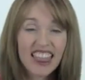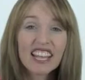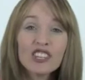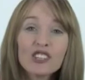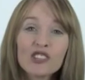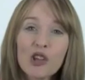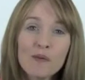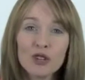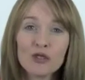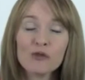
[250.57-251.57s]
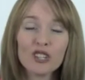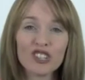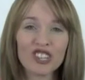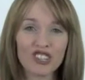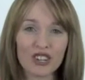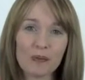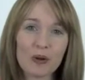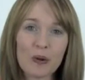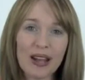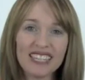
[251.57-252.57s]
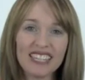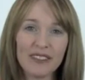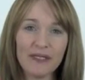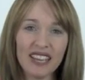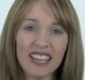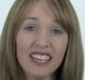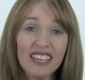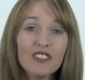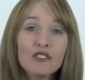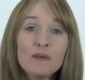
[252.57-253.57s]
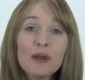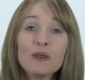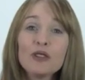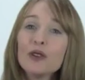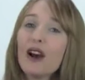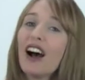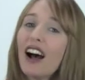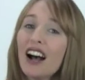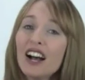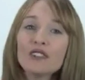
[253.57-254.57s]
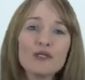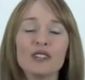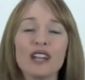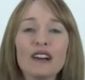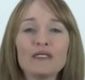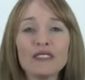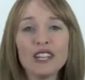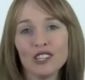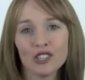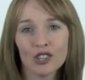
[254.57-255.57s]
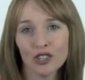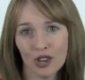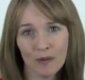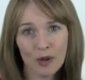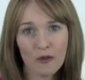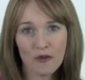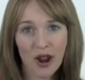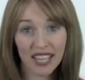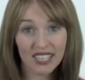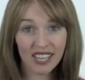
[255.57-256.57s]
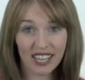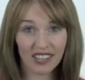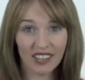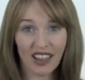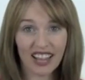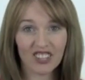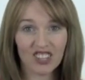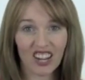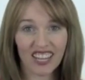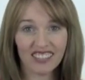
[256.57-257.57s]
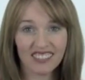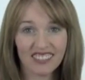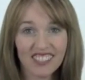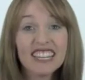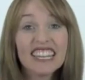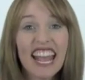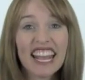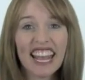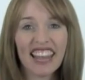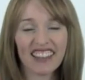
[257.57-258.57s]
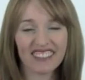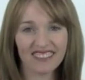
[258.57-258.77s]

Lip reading: Thank you so much for watching Show & McQuaid TV. Remember, you are good enough, so don't be afraid to let your light shine. Take care.